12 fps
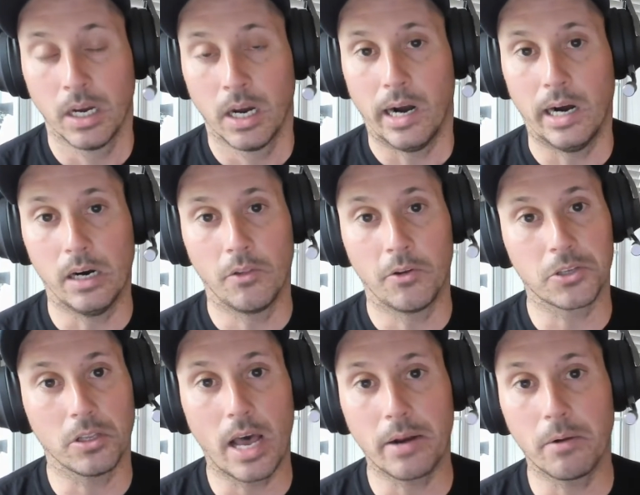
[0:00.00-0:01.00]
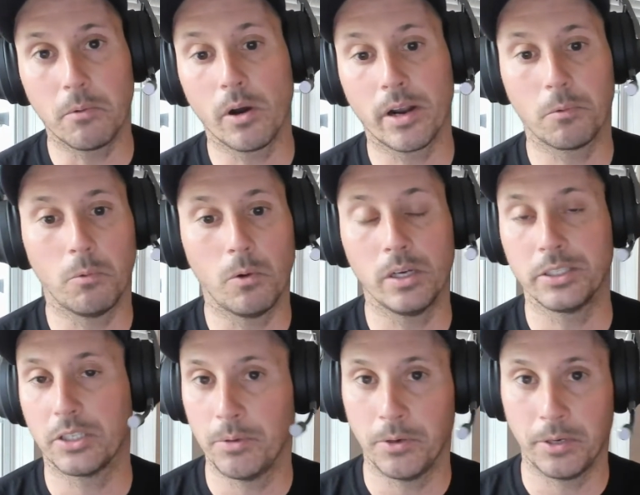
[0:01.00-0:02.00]
There's a lot of one-on-one
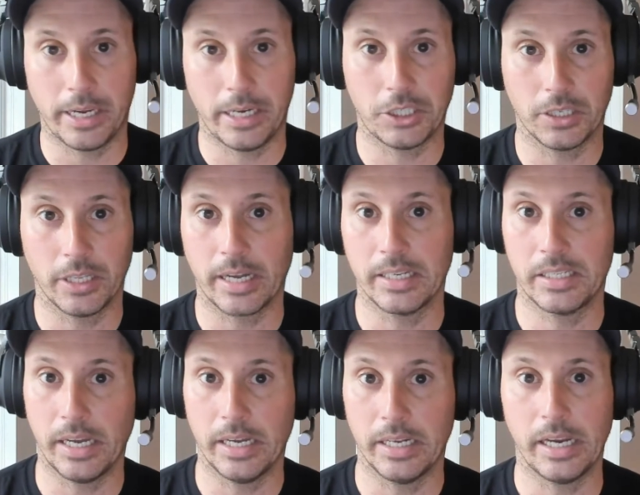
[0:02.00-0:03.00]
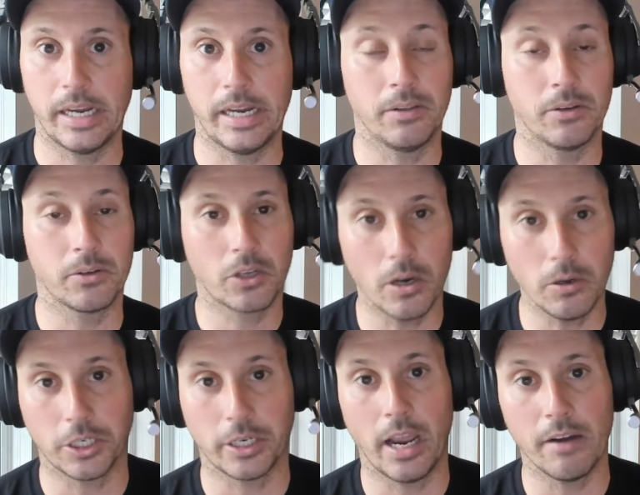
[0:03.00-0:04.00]
communication, like I said, and there's
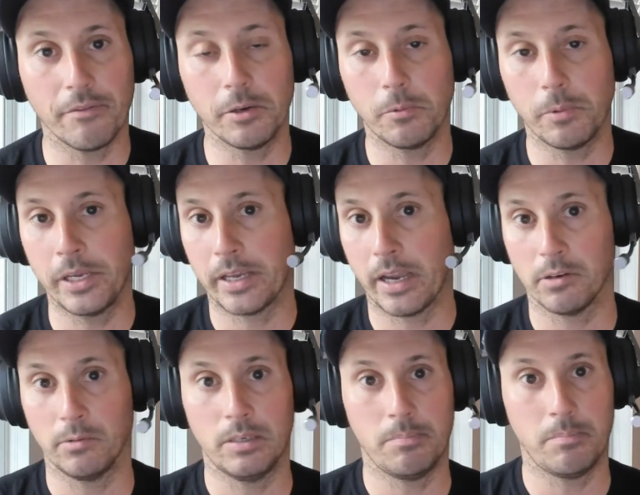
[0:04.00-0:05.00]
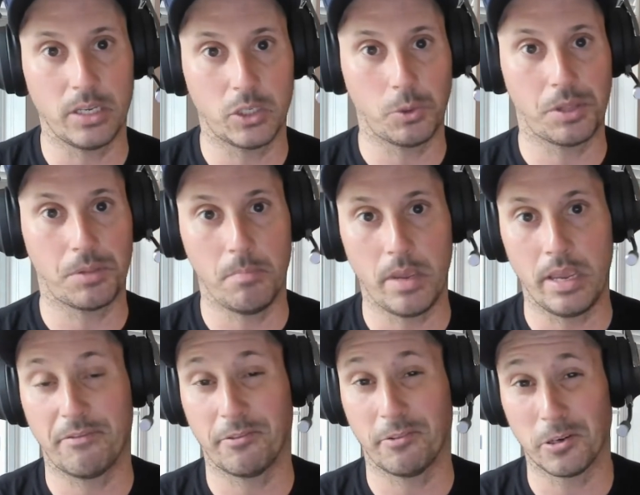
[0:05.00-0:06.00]
coaching. Every week, everyone meets with me
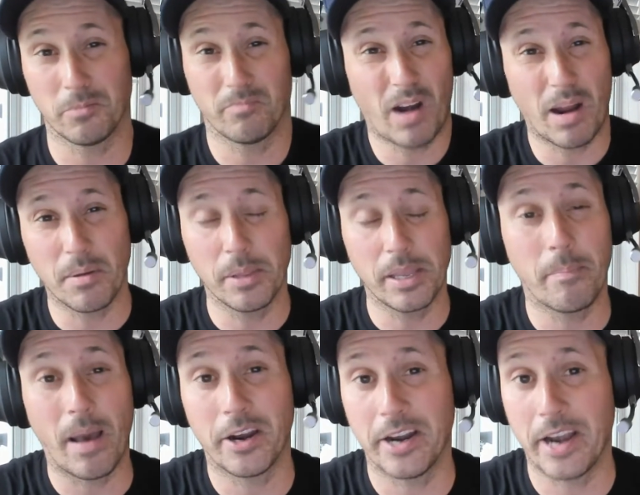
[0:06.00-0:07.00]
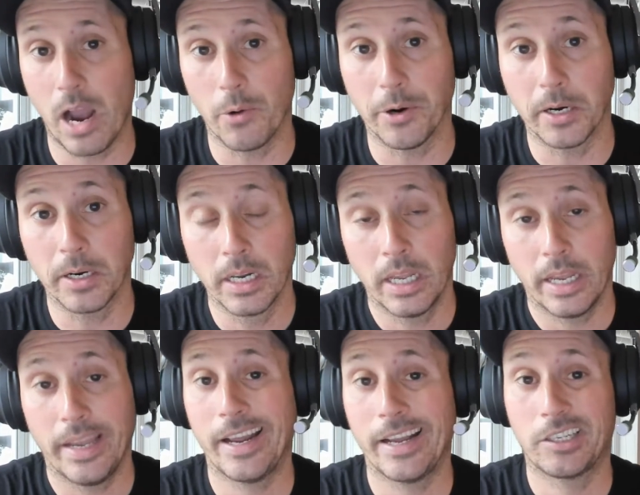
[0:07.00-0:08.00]
for probably about an hour,
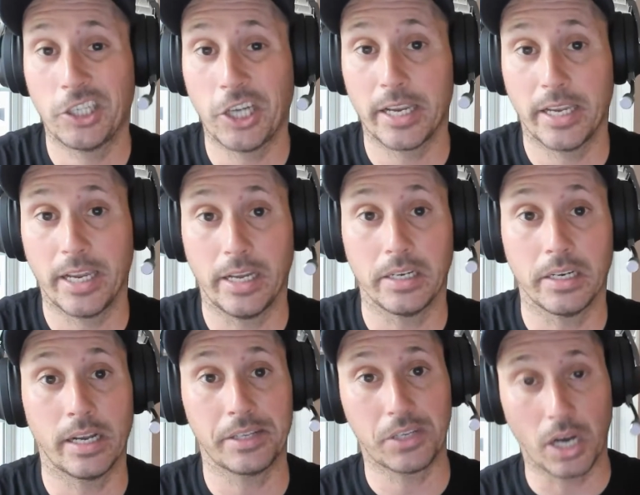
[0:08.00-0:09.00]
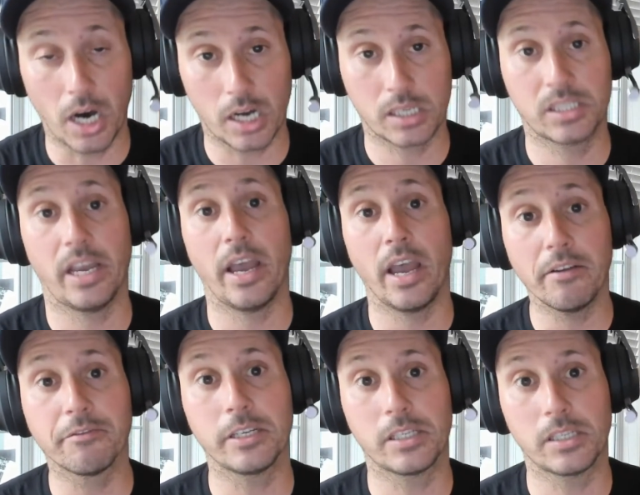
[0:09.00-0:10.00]
and I check in, and I talk to
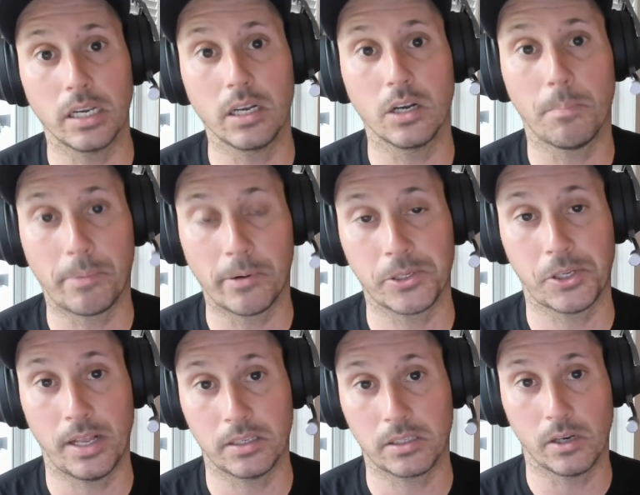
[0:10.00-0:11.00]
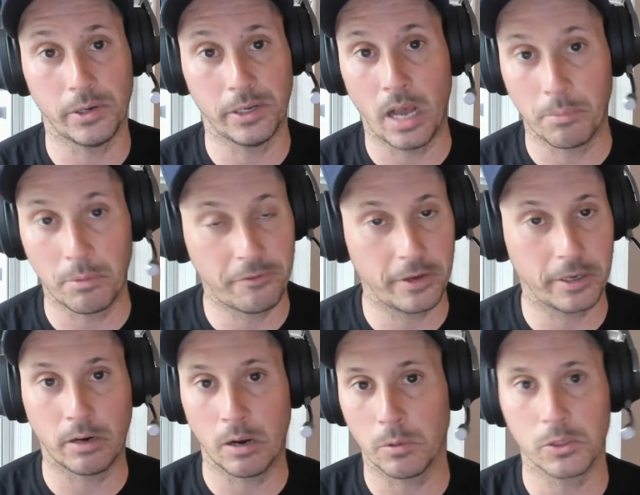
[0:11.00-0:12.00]
every single person that's going on. We
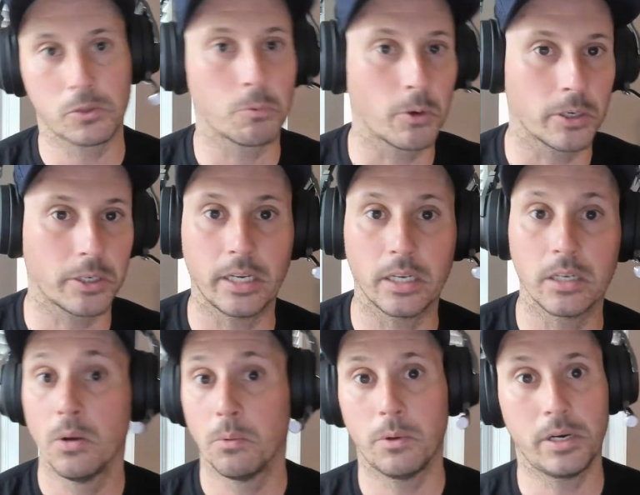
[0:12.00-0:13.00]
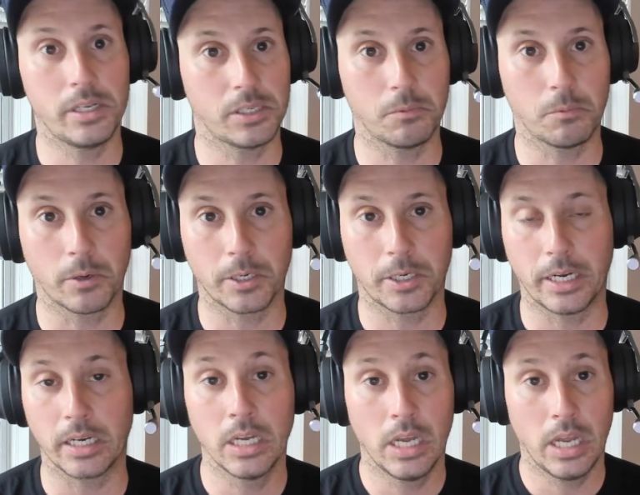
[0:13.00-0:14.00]
figure out what's working, what isn't
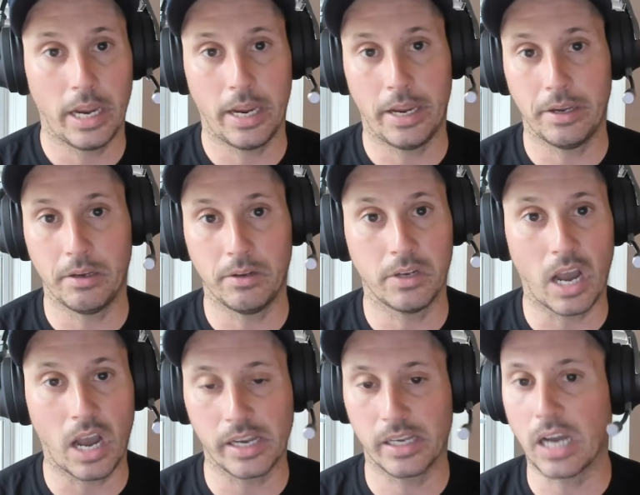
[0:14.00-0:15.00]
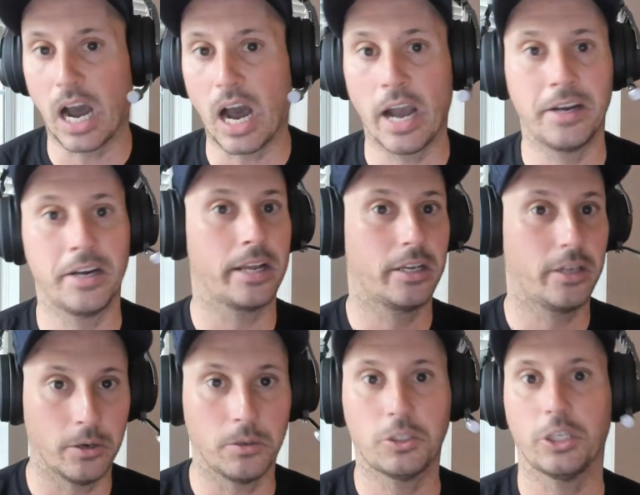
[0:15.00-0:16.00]
working, and I guide, and I
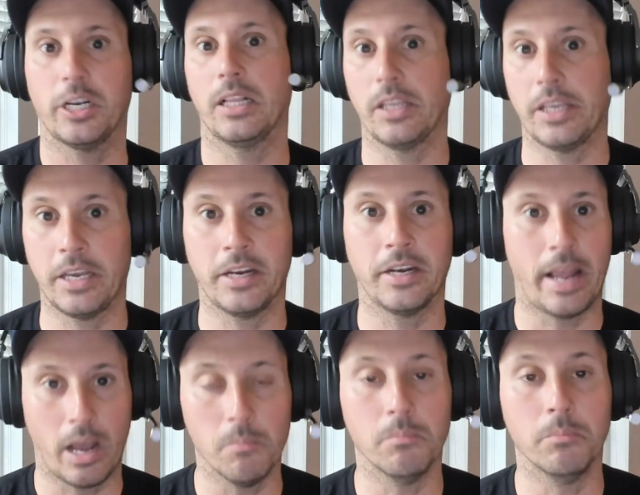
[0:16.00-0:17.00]
coach, and I lead, and I help